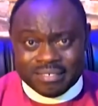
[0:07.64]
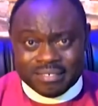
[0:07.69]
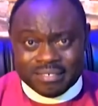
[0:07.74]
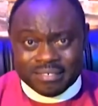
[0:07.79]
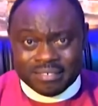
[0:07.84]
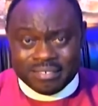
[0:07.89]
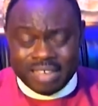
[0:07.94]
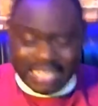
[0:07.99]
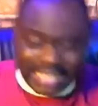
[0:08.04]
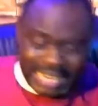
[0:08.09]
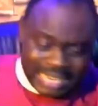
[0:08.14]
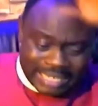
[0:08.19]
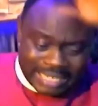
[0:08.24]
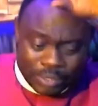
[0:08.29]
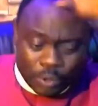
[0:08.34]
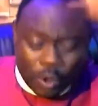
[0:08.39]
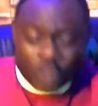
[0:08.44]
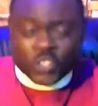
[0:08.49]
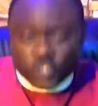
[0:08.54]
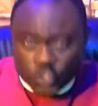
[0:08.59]
And I
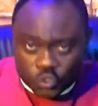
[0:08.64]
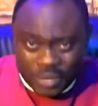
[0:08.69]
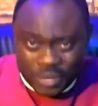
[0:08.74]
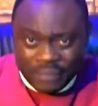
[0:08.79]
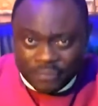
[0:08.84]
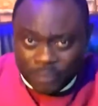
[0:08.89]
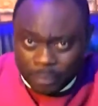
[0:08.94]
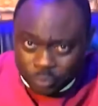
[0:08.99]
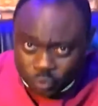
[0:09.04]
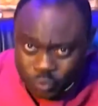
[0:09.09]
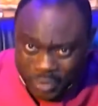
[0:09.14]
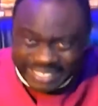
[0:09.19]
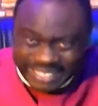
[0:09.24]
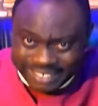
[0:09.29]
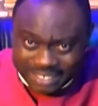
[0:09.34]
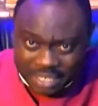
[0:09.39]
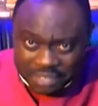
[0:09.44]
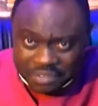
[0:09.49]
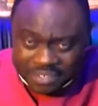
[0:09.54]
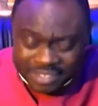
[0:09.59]
go straight from
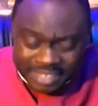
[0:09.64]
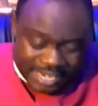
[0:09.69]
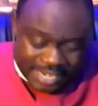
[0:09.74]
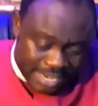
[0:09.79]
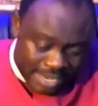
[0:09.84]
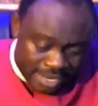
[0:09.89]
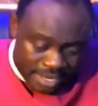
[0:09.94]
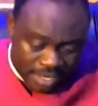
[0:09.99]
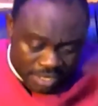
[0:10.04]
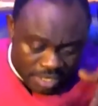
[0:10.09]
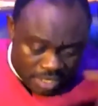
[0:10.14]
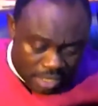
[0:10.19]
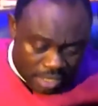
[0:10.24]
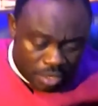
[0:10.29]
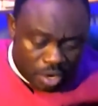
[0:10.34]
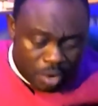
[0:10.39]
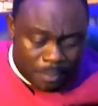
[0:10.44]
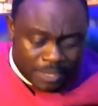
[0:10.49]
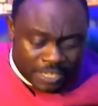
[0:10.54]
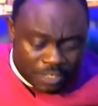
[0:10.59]
2023, the
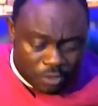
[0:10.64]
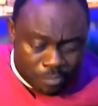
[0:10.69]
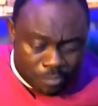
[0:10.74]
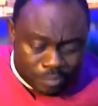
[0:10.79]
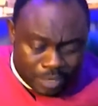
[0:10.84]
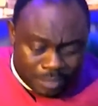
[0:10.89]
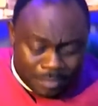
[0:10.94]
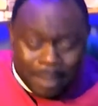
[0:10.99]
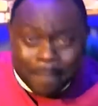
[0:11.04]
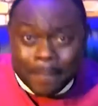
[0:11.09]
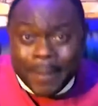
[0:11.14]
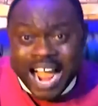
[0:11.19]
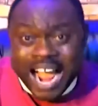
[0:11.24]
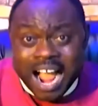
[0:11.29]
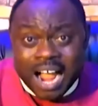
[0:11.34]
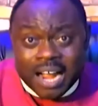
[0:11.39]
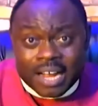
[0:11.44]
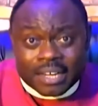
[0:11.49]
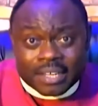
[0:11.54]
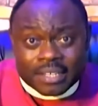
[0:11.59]
Lord began to bring me back.
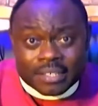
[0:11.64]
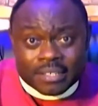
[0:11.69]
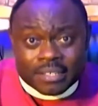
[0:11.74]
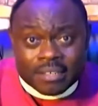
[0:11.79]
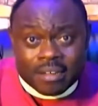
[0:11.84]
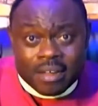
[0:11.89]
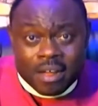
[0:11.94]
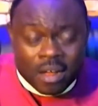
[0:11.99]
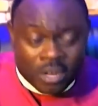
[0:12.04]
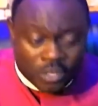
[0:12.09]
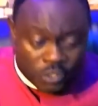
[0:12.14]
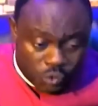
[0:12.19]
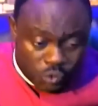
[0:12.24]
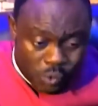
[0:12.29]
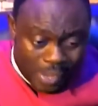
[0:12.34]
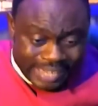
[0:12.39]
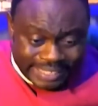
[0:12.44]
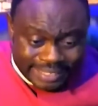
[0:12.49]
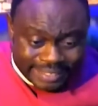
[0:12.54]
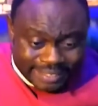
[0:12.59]

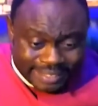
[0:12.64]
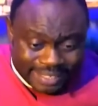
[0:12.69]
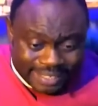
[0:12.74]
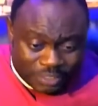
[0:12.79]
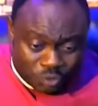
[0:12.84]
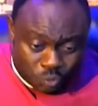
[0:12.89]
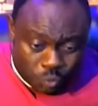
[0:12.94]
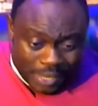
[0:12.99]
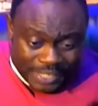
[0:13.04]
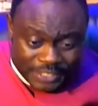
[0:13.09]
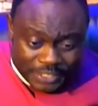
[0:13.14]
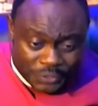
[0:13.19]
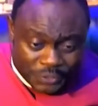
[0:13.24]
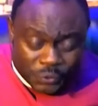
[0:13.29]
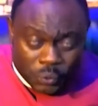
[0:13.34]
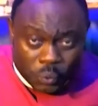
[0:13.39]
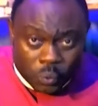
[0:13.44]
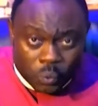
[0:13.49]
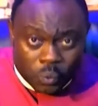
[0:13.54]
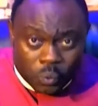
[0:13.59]

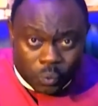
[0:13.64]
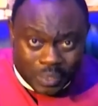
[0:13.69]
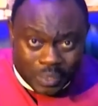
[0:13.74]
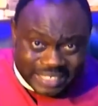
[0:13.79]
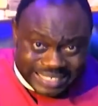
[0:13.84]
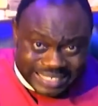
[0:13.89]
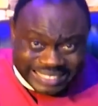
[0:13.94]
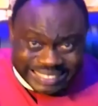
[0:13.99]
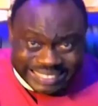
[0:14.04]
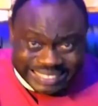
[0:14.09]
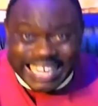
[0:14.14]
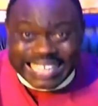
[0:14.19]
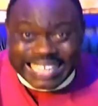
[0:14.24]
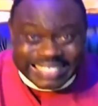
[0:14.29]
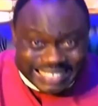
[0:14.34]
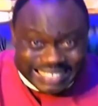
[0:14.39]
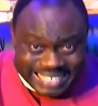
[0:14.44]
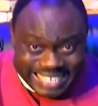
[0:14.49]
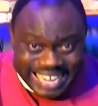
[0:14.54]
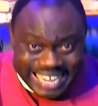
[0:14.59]
2023-22, which is next
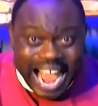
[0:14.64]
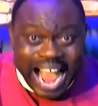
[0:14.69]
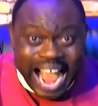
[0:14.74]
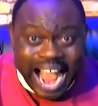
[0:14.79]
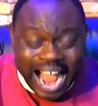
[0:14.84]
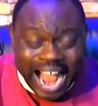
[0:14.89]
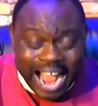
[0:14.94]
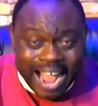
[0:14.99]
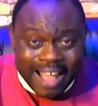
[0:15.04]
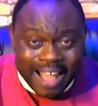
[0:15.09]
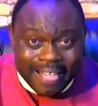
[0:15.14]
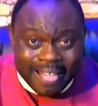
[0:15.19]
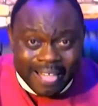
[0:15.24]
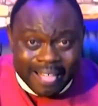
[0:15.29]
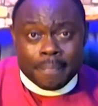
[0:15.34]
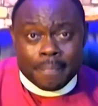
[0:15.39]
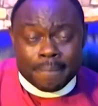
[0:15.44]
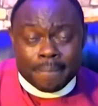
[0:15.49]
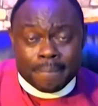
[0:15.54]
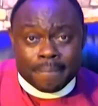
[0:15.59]
year.
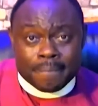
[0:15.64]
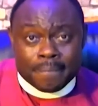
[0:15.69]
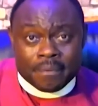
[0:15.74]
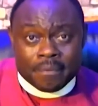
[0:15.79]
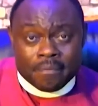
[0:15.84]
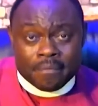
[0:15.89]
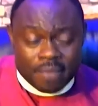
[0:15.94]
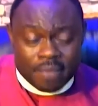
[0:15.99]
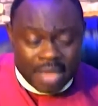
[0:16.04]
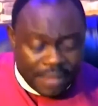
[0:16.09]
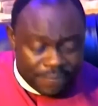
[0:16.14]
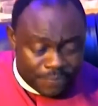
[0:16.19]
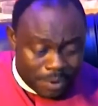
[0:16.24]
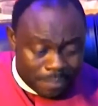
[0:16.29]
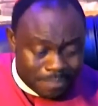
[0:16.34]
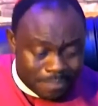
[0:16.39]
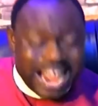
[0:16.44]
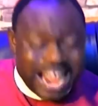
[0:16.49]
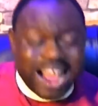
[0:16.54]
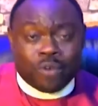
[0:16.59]
And from
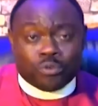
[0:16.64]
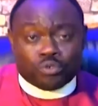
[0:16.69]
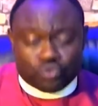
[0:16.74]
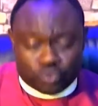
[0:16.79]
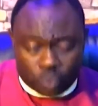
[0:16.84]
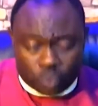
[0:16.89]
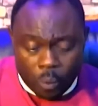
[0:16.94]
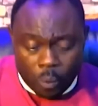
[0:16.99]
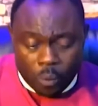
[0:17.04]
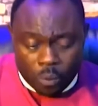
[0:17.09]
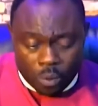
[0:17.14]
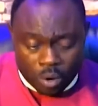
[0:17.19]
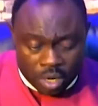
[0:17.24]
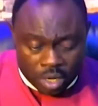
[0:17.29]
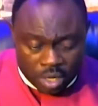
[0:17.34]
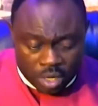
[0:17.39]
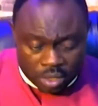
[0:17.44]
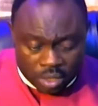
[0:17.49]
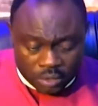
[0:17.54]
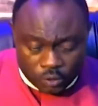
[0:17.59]
now to
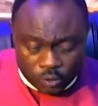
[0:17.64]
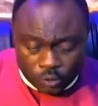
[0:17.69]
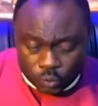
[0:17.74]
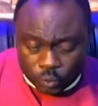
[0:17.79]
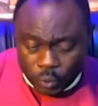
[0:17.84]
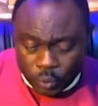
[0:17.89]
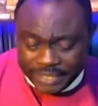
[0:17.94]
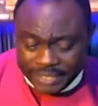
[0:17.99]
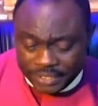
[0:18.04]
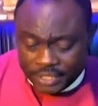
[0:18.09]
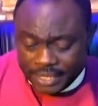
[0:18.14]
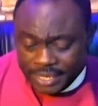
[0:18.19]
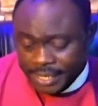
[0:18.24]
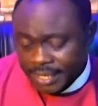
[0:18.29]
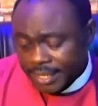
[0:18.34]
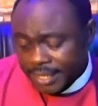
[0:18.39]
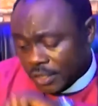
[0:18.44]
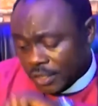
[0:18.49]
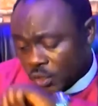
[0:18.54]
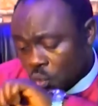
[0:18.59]

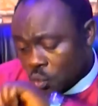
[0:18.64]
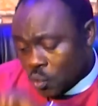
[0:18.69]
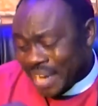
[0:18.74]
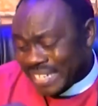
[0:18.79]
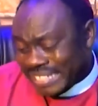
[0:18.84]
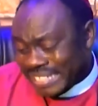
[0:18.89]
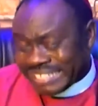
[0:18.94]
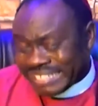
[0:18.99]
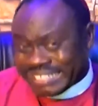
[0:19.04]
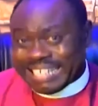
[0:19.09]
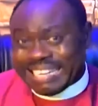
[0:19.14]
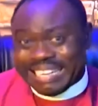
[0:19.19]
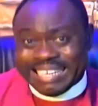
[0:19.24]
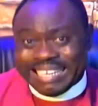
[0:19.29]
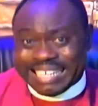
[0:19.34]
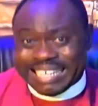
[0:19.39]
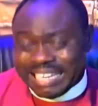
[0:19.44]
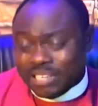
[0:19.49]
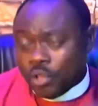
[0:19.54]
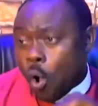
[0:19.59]
2023,
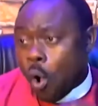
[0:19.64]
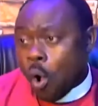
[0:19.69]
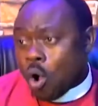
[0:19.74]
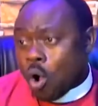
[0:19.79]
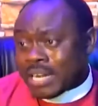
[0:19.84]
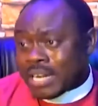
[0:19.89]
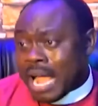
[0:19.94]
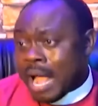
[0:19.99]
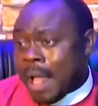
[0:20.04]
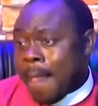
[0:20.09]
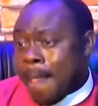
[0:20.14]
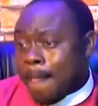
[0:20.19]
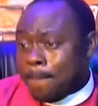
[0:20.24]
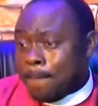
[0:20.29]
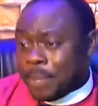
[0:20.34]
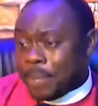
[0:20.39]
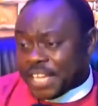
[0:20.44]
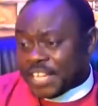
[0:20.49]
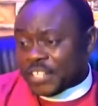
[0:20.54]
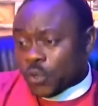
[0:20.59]
the Lord
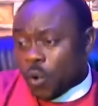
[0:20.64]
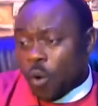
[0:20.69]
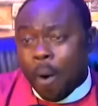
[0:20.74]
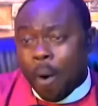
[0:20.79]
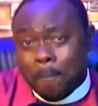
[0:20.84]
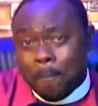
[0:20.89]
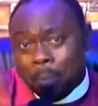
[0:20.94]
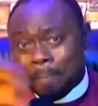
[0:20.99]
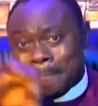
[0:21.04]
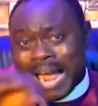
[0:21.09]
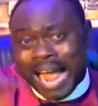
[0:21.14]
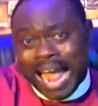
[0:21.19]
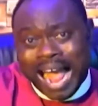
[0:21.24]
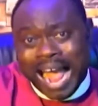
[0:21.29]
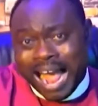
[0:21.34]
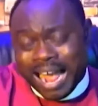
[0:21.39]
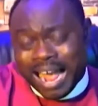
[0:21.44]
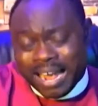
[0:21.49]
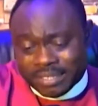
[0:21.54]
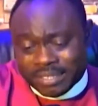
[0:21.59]
began to open my
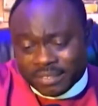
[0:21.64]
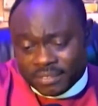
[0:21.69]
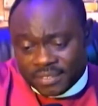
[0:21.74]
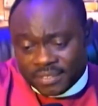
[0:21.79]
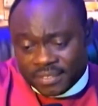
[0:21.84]
eyes